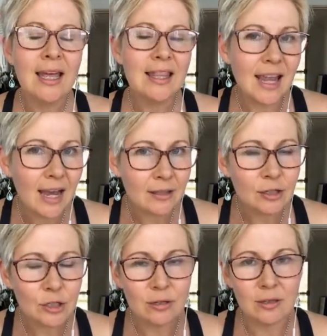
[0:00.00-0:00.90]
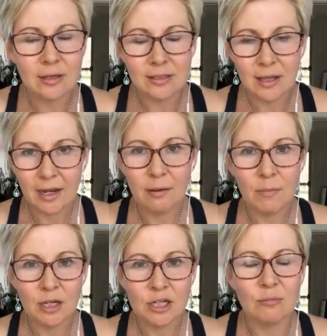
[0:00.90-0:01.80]
The other two things, like I
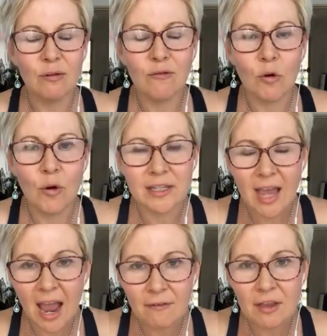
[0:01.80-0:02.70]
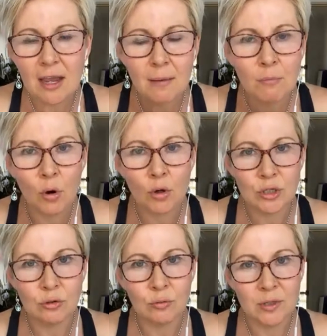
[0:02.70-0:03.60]
mentioned before, is having
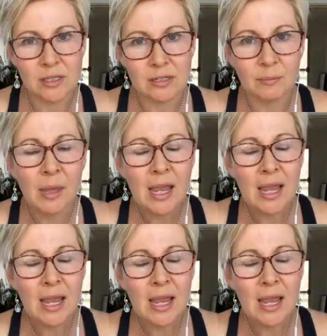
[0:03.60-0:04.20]
emotional wisdom,